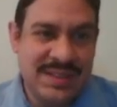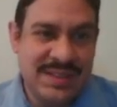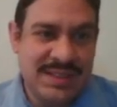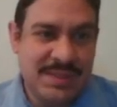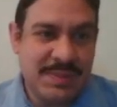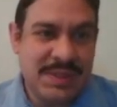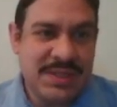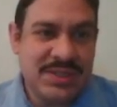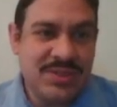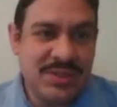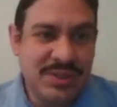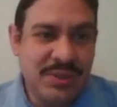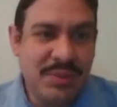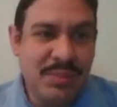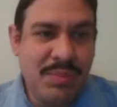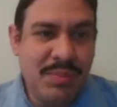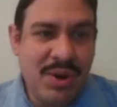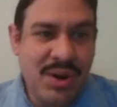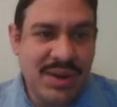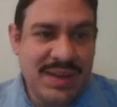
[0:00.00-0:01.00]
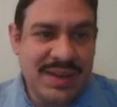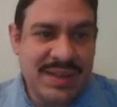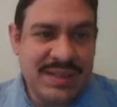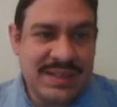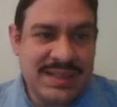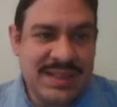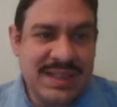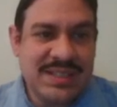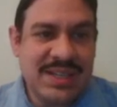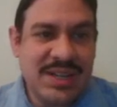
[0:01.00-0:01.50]
special little
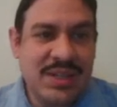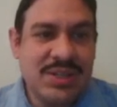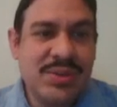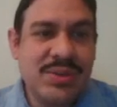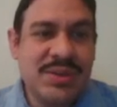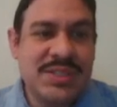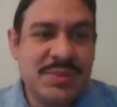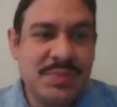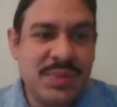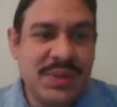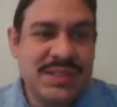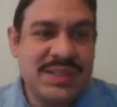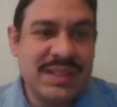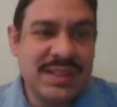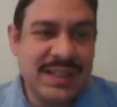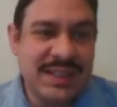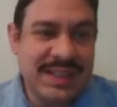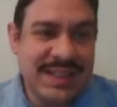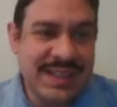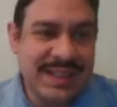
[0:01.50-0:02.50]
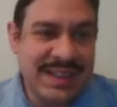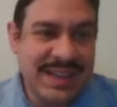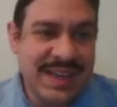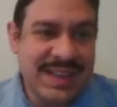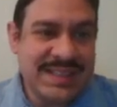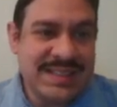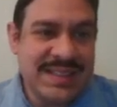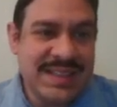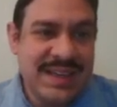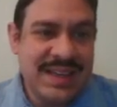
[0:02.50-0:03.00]
markings that tell you explicitly that,
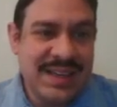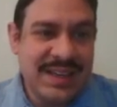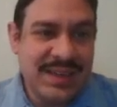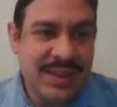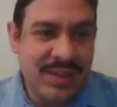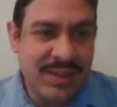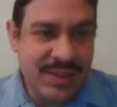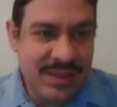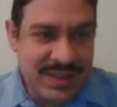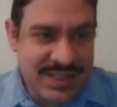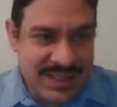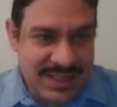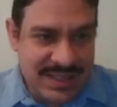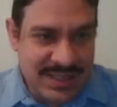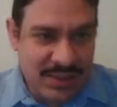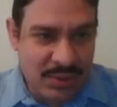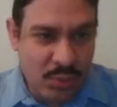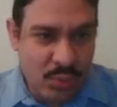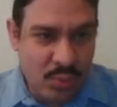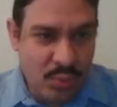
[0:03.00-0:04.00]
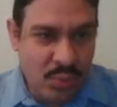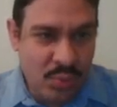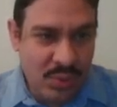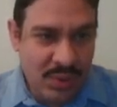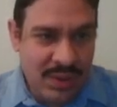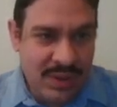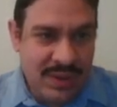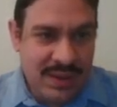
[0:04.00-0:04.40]
yes, this is an U,